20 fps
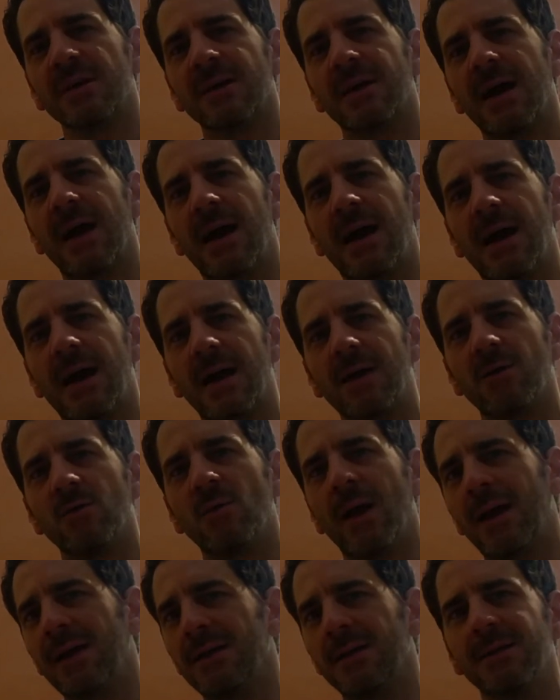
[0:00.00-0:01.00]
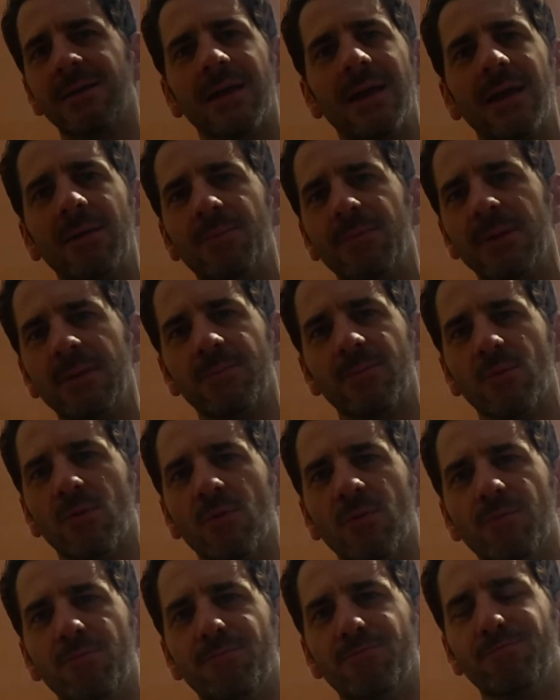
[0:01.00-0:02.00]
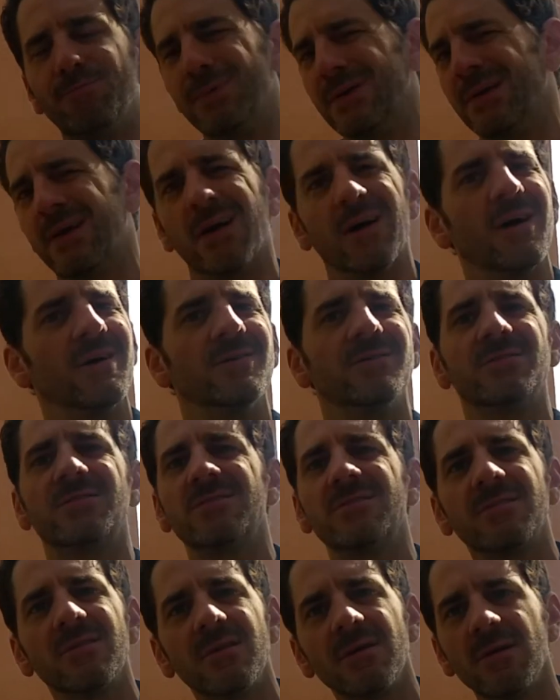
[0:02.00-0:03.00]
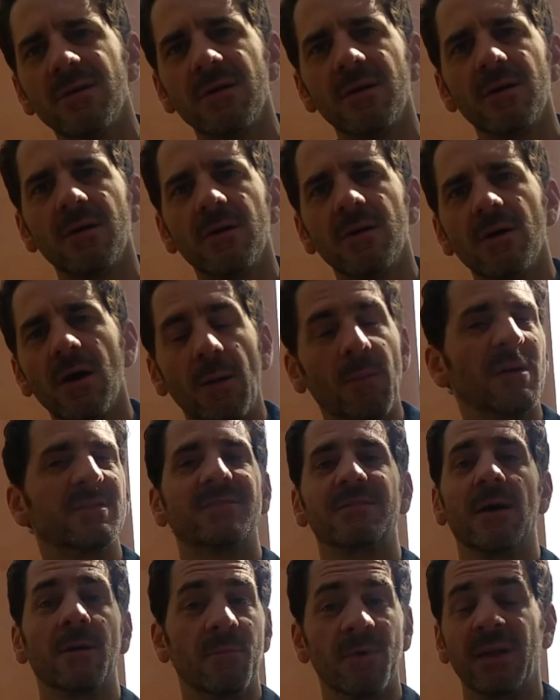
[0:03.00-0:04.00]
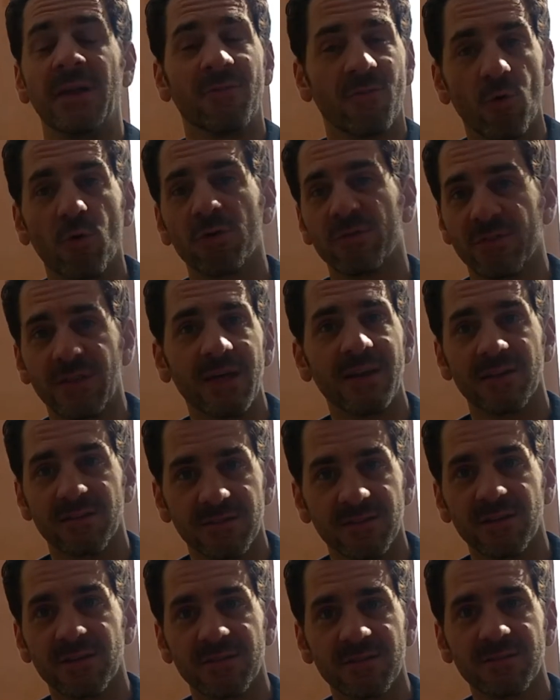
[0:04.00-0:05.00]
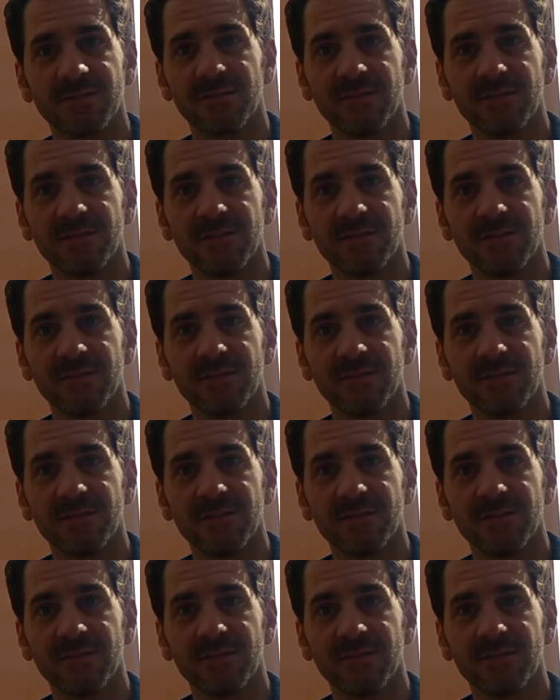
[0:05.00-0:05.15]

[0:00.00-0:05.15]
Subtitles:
a guy who hated gay people because I'm not. I mean, of course that exists.